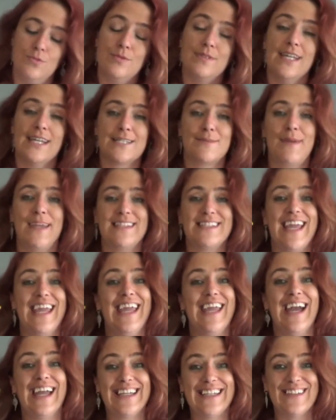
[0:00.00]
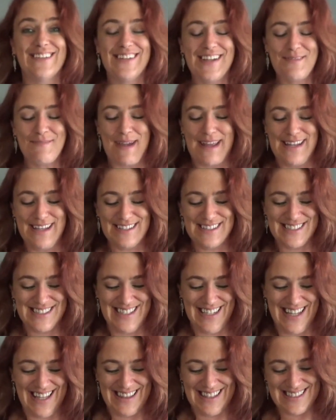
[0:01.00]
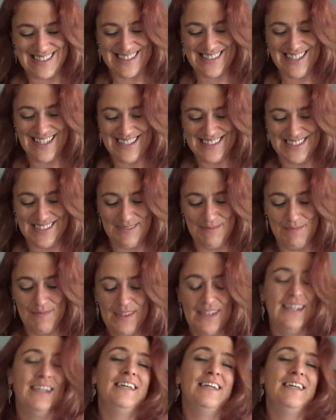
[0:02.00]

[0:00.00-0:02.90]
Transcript: Next page. Hey, I can read my notes today. This is awesome.